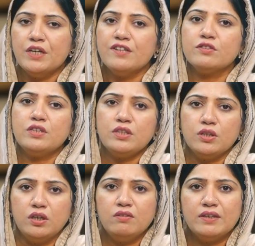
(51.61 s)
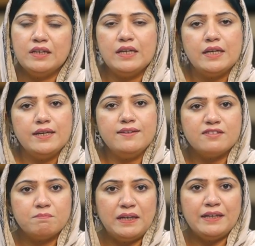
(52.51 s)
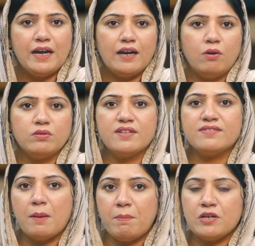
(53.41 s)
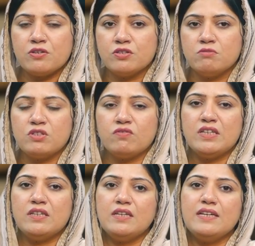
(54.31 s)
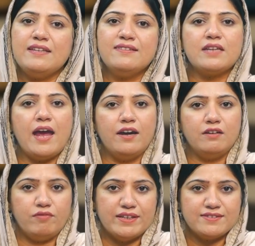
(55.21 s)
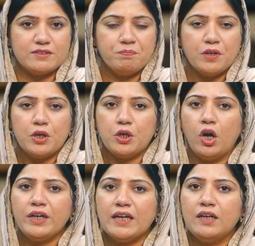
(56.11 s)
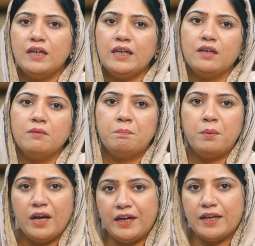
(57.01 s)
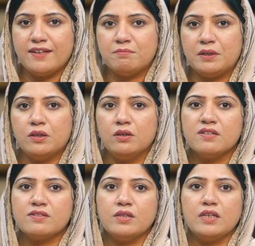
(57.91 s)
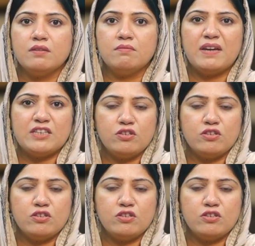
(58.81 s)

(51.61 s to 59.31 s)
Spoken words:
So the novel is built around the separation between East and West, not only in politics but also in